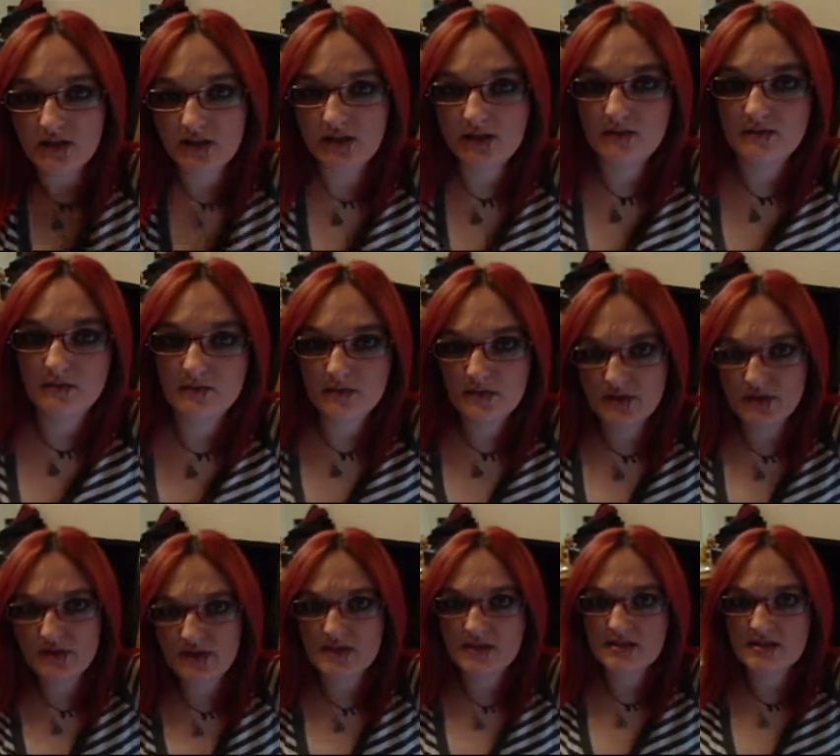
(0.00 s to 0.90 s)
give them the
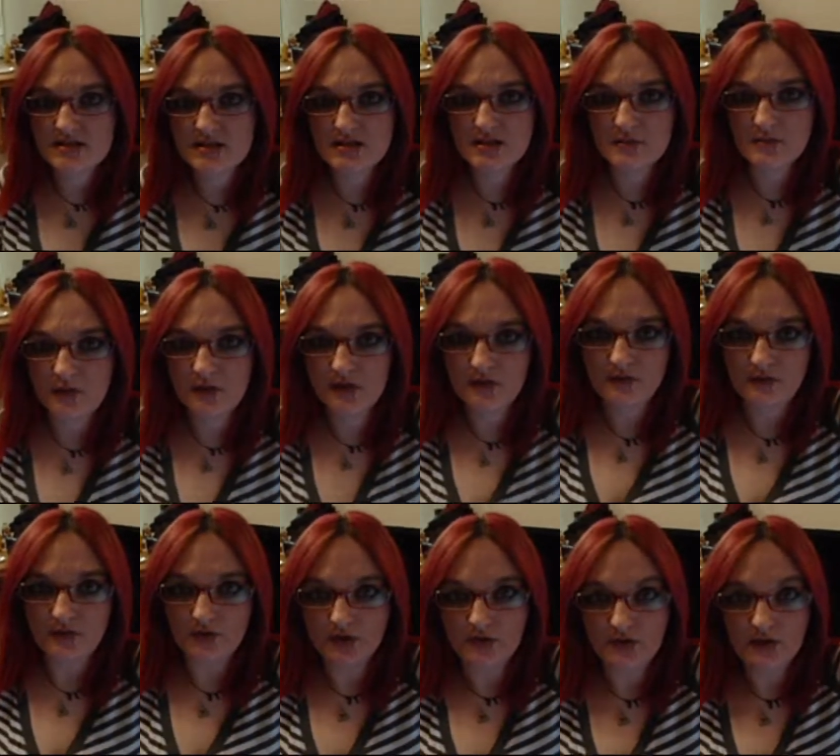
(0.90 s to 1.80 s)
link, send them on
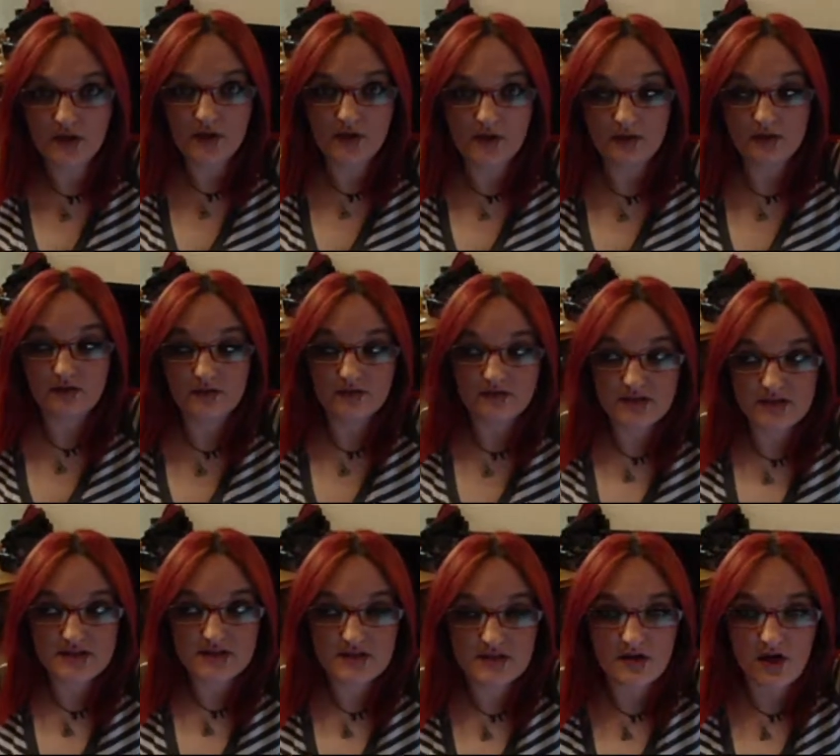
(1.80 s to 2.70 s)
over.
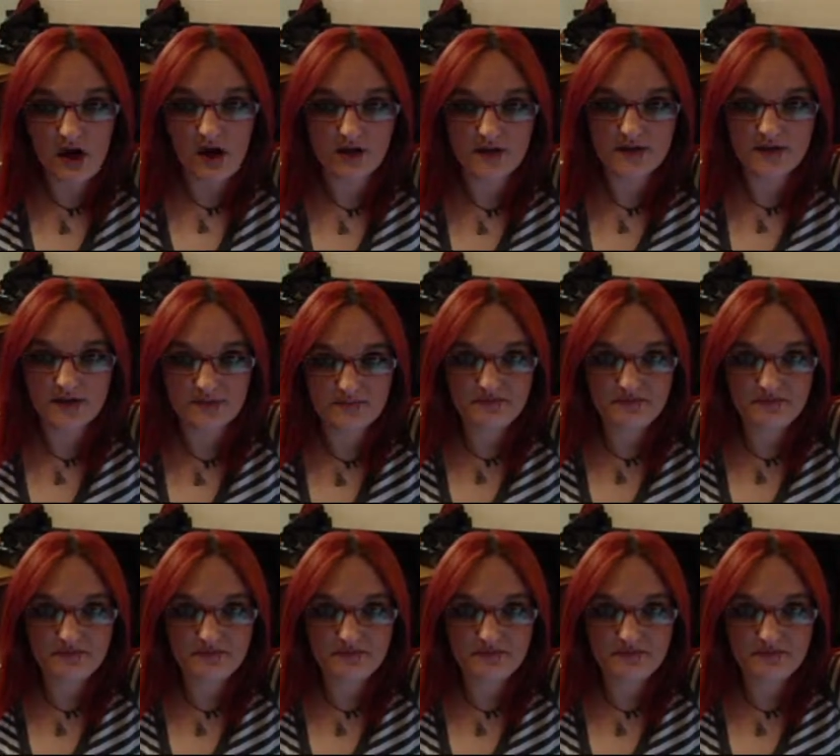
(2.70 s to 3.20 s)
Let's talk.